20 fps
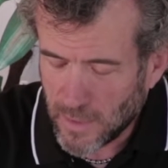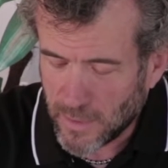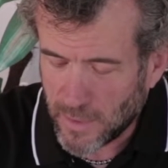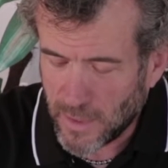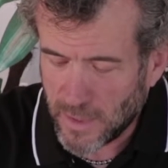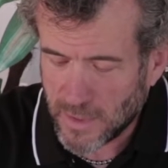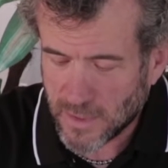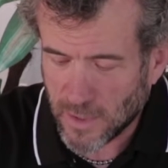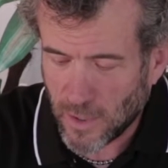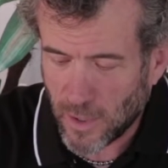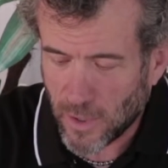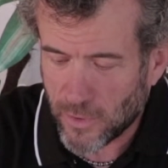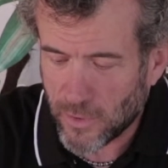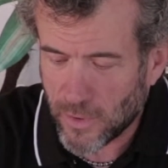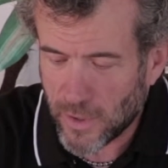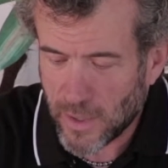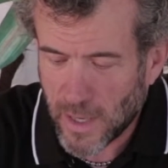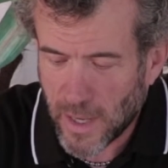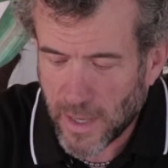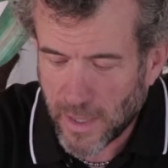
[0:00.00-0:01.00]
These
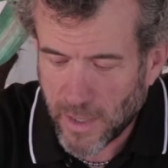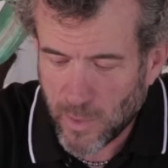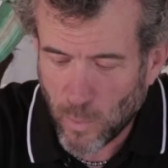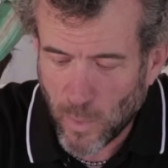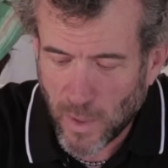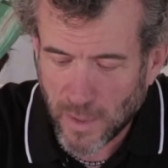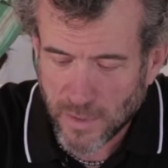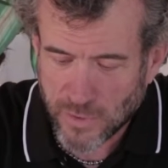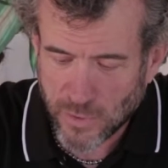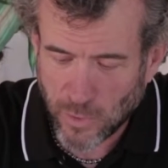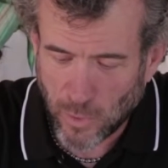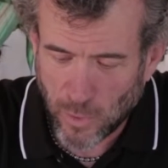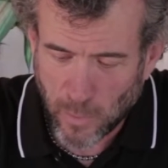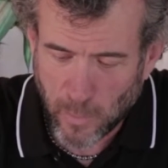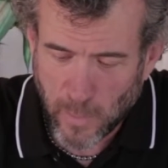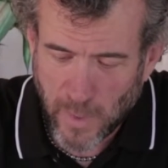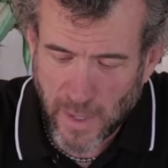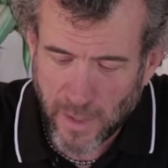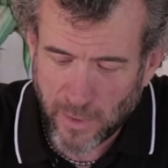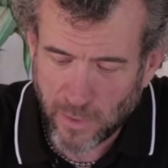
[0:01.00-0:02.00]
190 watt
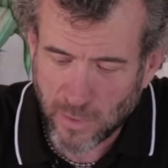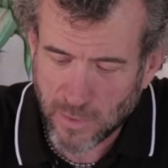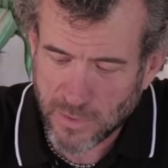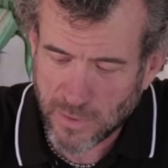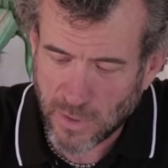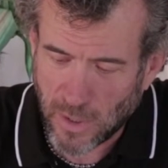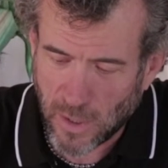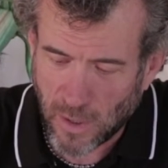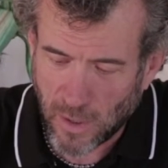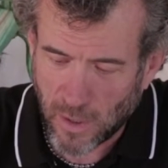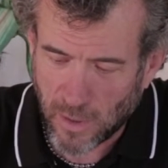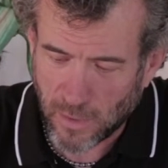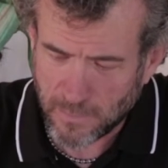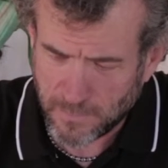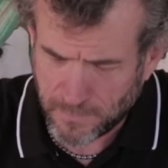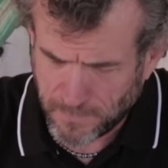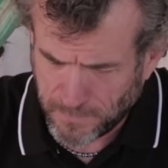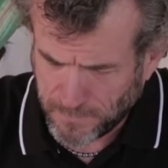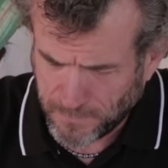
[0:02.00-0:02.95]
solar panels are